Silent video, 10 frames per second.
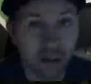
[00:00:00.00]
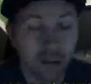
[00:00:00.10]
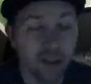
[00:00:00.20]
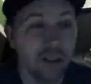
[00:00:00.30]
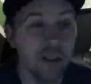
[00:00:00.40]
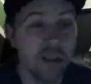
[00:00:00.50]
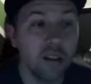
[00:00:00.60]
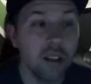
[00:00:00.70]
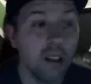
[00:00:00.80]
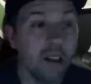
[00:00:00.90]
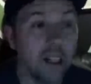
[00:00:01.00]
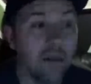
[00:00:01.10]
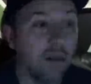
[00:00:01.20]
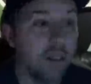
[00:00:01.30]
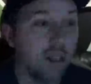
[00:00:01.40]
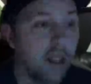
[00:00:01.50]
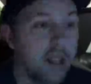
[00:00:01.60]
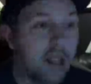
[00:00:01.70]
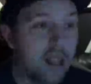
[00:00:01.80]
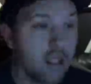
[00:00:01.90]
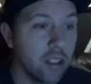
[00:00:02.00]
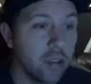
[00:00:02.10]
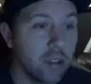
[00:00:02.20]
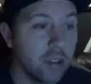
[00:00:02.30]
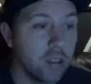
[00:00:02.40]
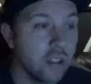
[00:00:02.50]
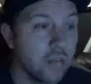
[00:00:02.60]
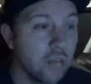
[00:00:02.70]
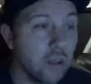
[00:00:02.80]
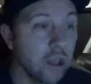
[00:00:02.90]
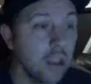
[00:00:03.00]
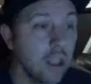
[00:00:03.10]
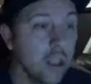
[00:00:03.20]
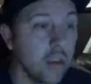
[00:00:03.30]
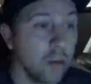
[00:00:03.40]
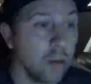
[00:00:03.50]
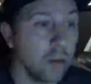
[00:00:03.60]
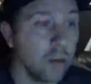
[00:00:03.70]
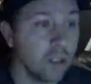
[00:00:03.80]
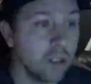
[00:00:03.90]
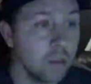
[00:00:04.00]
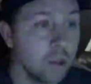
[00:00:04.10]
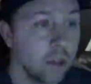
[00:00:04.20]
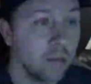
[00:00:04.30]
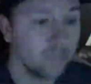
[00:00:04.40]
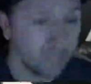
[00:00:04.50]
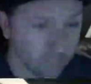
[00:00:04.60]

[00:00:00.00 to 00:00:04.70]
kills, and then you need to leave. In the transition where you need to go from this spot,